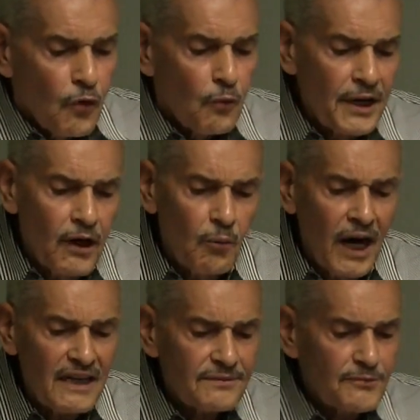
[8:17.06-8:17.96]
We don't
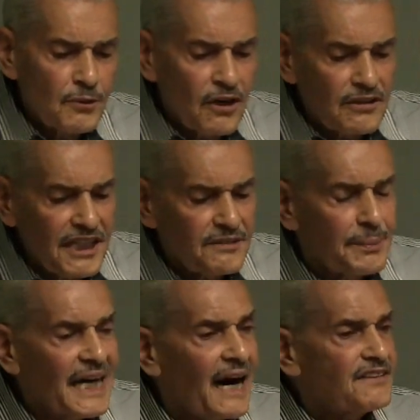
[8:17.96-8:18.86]
want, we don't need to
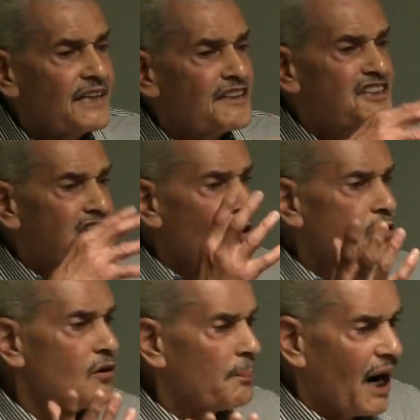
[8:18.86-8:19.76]
be out there
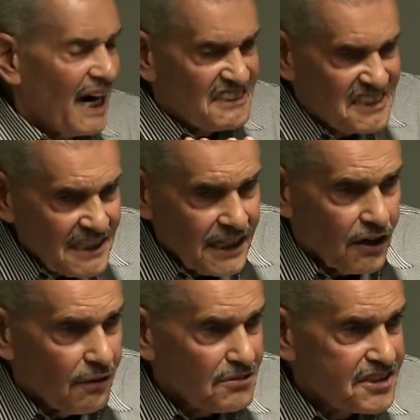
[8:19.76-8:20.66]
solo by
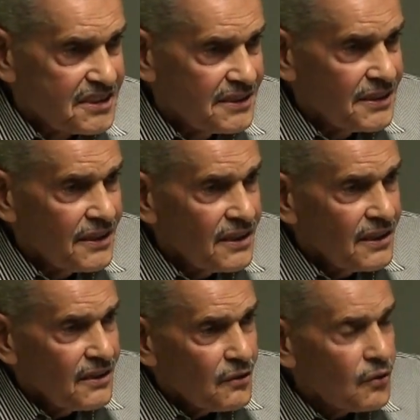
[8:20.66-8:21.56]
ourselves.
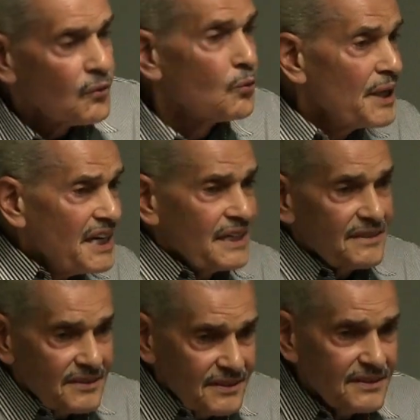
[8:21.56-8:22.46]
We,
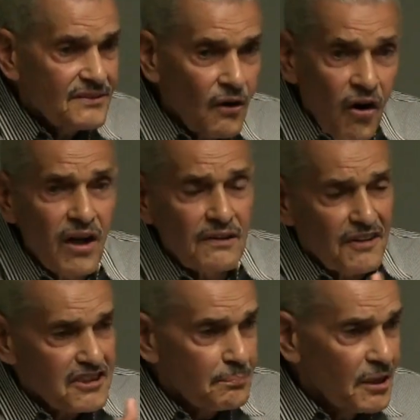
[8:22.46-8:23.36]
all of
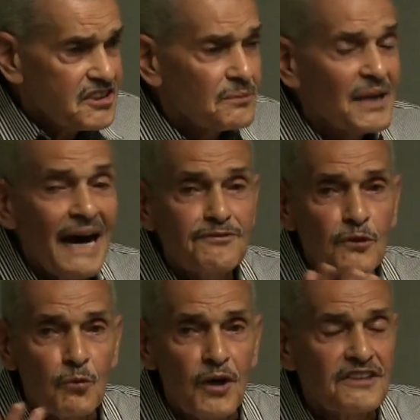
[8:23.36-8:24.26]
us Muslims, have to
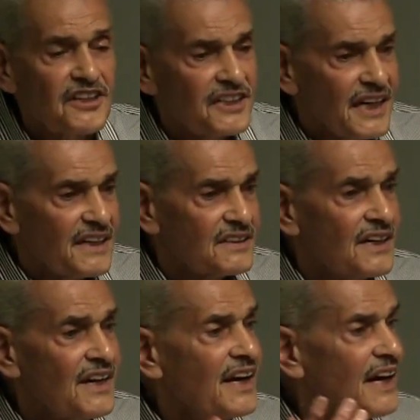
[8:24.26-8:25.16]
work together
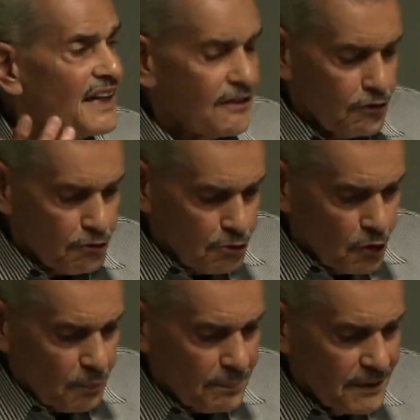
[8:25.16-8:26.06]
in a
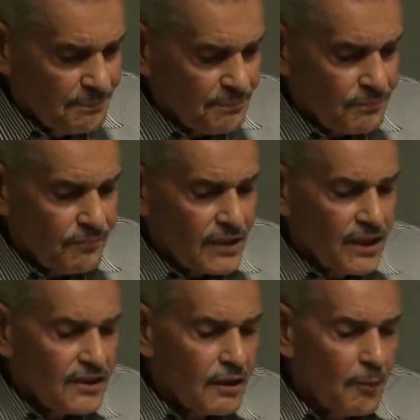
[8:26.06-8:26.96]
group.
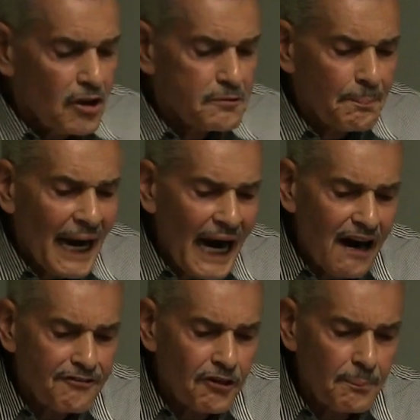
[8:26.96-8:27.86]
The most
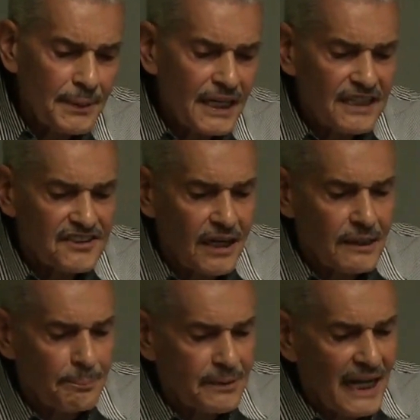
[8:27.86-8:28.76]
powerful beings on
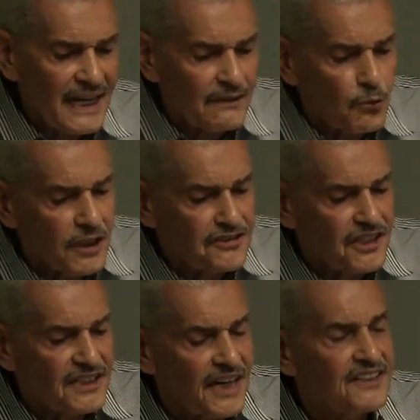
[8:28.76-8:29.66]
the planet work
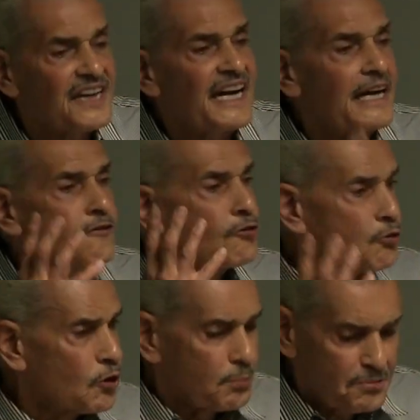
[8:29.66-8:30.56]
together in
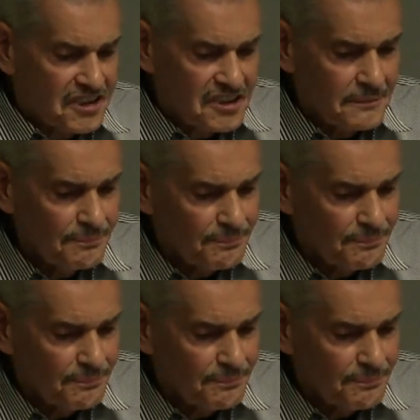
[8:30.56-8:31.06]
groups.